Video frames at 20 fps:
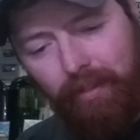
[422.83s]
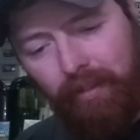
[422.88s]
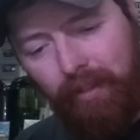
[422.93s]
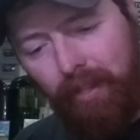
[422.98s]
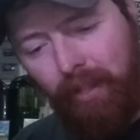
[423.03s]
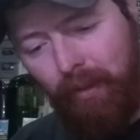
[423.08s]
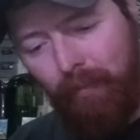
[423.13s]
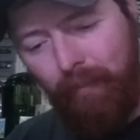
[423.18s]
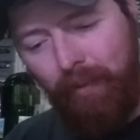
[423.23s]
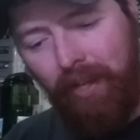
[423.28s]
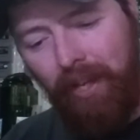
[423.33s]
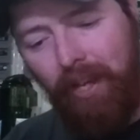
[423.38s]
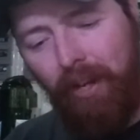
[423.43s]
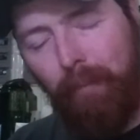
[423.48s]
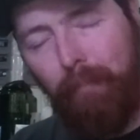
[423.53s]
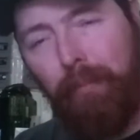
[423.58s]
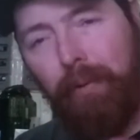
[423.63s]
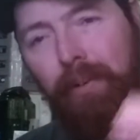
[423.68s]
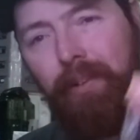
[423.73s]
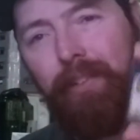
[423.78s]
Then we got
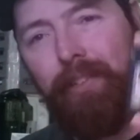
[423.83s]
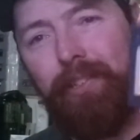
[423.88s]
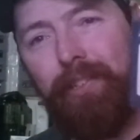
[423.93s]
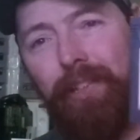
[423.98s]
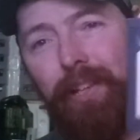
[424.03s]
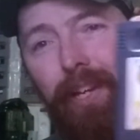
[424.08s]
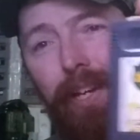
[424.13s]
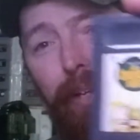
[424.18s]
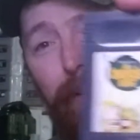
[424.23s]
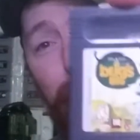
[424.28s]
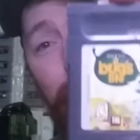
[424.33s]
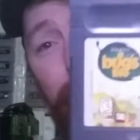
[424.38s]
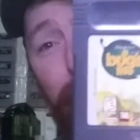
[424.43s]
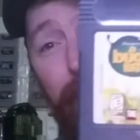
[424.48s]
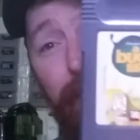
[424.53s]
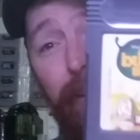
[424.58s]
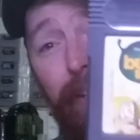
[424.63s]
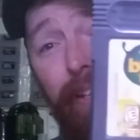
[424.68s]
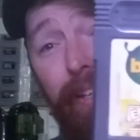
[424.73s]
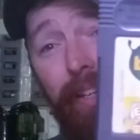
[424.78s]
A Bug's Life.
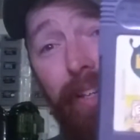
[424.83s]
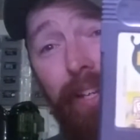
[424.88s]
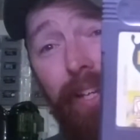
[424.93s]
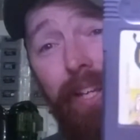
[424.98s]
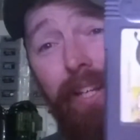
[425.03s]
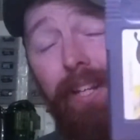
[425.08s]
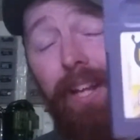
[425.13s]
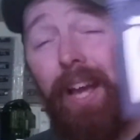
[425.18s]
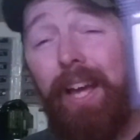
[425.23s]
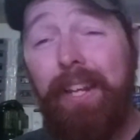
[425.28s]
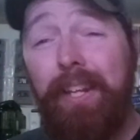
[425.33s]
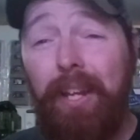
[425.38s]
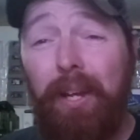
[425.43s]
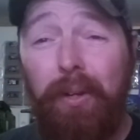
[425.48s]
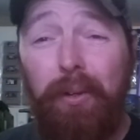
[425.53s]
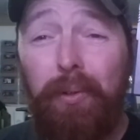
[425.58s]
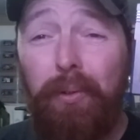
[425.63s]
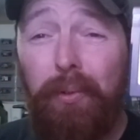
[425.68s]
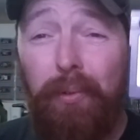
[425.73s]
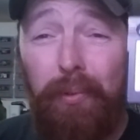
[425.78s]
And I
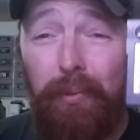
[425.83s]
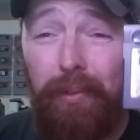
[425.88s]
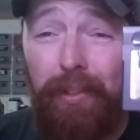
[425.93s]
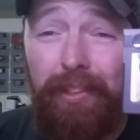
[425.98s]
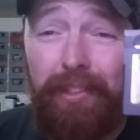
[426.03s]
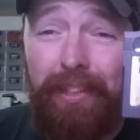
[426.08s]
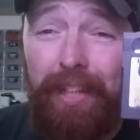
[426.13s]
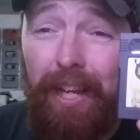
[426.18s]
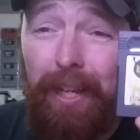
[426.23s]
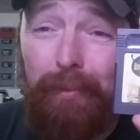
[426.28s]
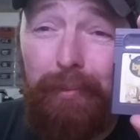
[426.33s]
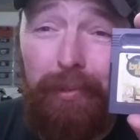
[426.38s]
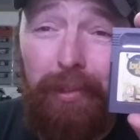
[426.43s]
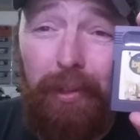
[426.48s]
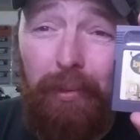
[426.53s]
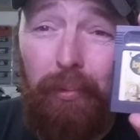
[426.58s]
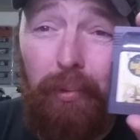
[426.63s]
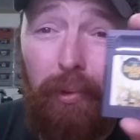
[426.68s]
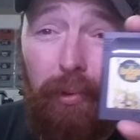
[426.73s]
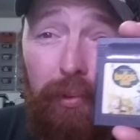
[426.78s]
know this game's
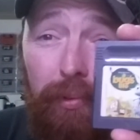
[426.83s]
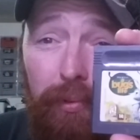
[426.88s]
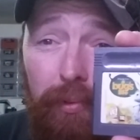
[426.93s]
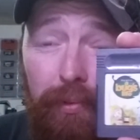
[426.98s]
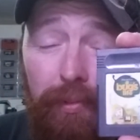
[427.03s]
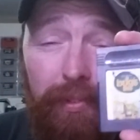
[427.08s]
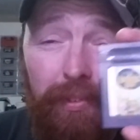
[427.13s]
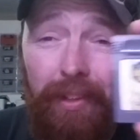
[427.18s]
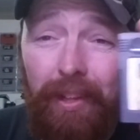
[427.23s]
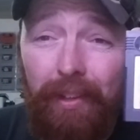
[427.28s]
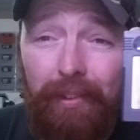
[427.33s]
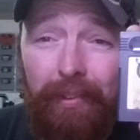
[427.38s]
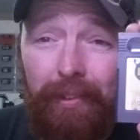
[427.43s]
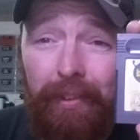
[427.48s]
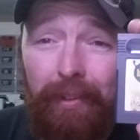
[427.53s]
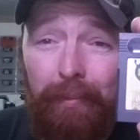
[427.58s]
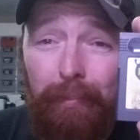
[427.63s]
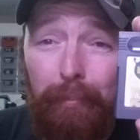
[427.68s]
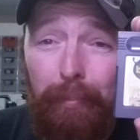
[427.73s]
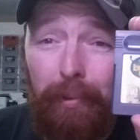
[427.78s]
not worth
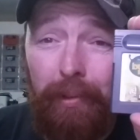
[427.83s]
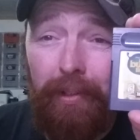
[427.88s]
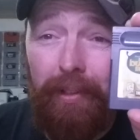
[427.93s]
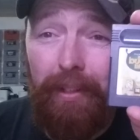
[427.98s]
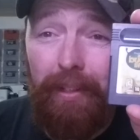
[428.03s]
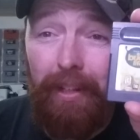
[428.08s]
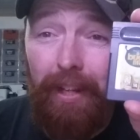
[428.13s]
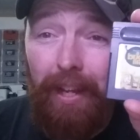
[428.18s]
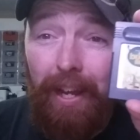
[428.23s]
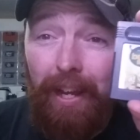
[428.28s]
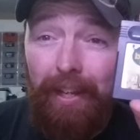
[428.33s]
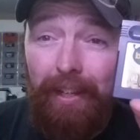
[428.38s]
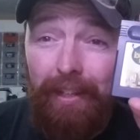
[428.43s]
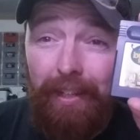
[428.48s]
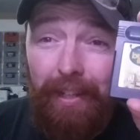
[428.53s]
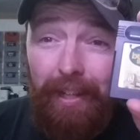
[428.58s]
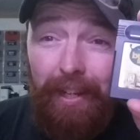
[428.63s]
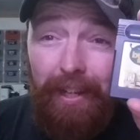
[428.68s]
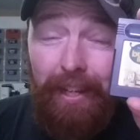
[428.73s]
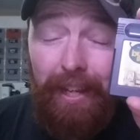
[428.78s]
nothing, but
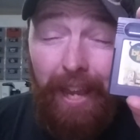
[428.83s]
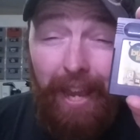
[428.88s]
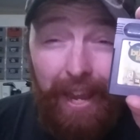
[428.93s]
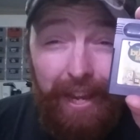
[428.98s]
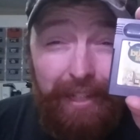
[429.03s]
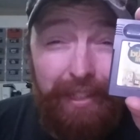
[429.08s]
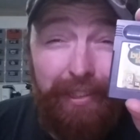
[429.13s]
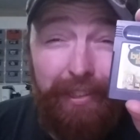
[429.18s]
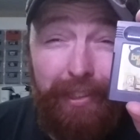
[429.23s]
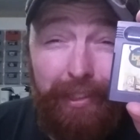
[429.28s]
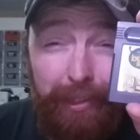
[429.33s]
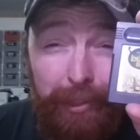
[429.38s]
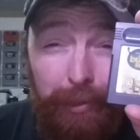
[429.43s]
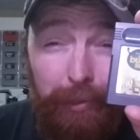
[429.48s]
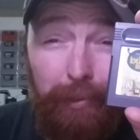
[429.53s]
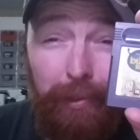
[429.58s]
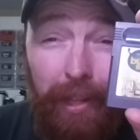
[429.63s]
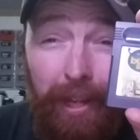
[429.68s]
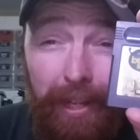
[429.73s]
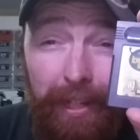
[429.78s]
I actually
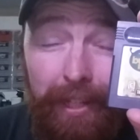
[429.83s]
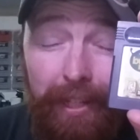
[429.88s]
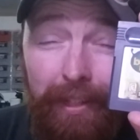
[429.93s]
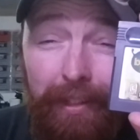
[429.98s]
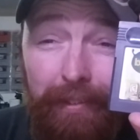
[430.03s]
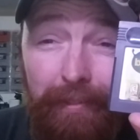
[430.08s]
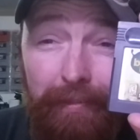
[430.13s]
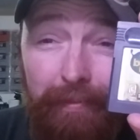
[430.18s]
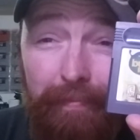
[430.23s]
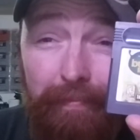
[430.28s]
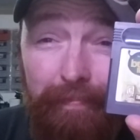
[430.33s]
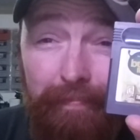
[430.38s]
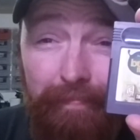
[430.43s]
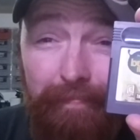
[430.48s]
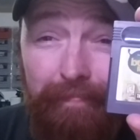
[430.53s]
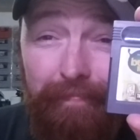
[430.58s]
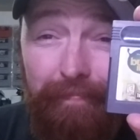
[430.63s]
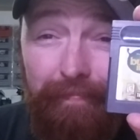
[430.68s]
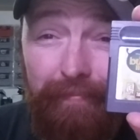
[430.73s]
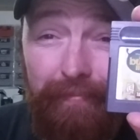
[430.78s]
do like it.
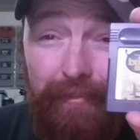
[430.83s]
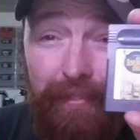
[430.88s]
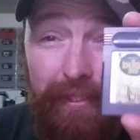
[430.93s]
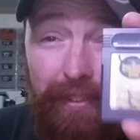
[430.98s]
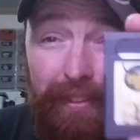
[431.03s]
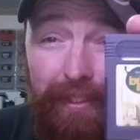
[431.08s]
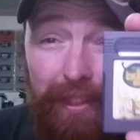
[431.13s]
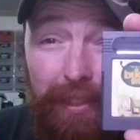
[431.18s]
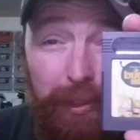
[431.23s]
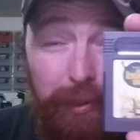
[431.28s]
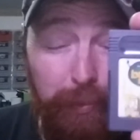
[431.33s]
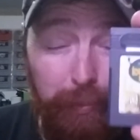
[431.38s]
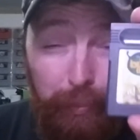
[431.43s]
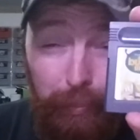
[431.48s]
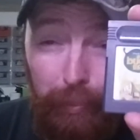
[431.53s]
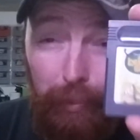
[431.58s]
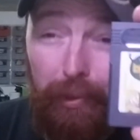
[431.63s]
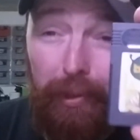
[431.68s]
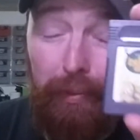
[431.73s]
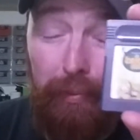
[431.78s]
It's a
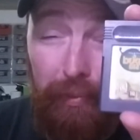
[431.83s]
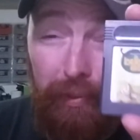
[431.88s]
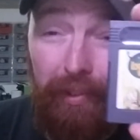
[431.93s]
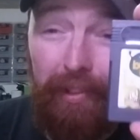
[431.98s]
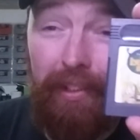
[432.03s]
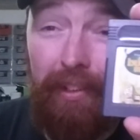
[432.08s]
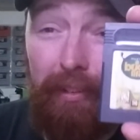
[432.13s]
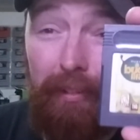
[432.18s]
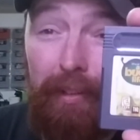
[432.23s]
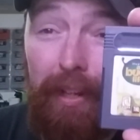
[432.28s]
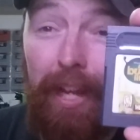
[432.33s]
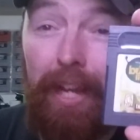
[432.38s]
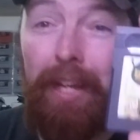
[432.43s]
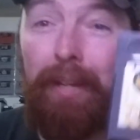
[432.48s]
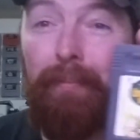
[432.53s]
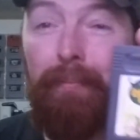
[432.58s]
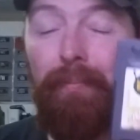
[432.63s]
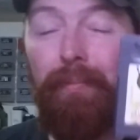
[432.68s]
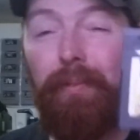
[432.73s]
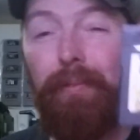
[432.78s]
pretty fun little
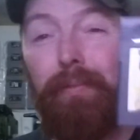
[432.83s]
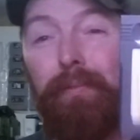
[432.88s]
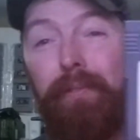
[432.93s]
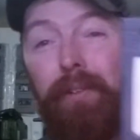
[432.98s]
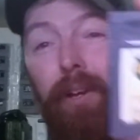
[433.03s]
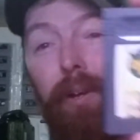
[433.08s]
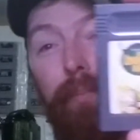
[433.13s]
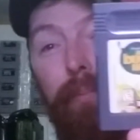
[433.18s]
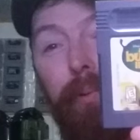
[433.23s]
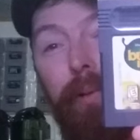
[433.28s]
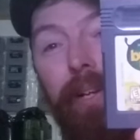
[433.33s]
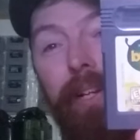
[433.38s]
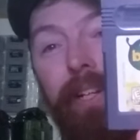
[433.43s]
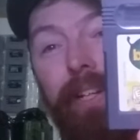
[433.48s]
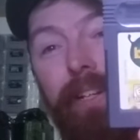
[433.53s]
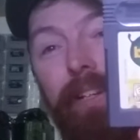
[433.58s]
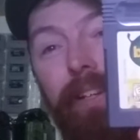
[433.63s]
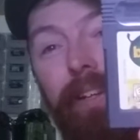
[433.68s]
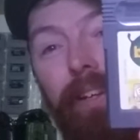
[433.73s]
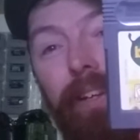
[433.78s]
game. If you've not played
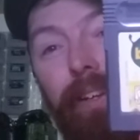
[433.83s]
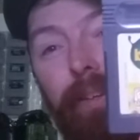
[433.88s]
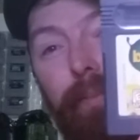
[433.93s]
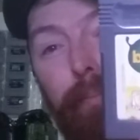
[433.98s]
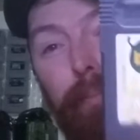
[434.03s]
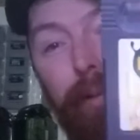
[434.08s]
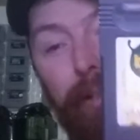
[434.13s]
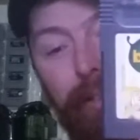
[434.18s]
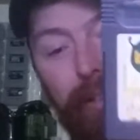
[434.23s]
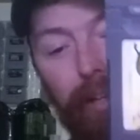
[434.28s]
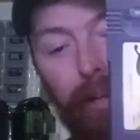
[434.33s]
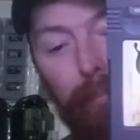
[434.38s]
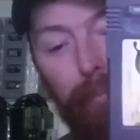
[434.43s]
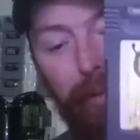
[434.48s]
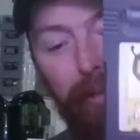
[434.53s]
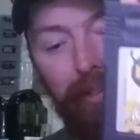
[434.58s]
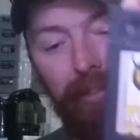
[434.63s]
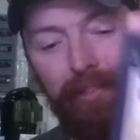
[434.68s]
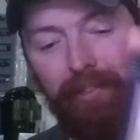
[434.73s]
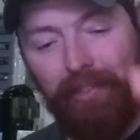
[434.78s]
it, A
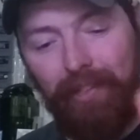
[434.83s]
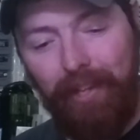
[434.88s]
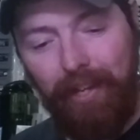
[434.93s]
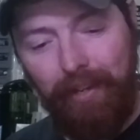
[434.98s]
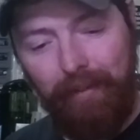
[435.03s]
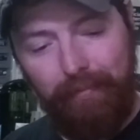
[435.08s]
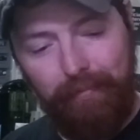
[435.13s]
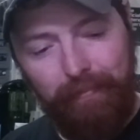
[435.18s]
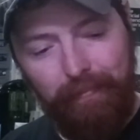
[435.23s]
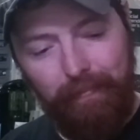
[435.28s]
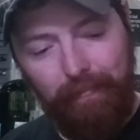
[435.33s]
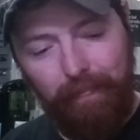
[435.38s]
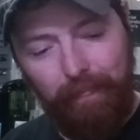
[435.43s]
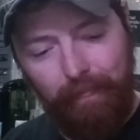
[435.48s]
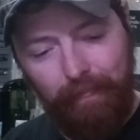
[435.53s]
Bug's Life.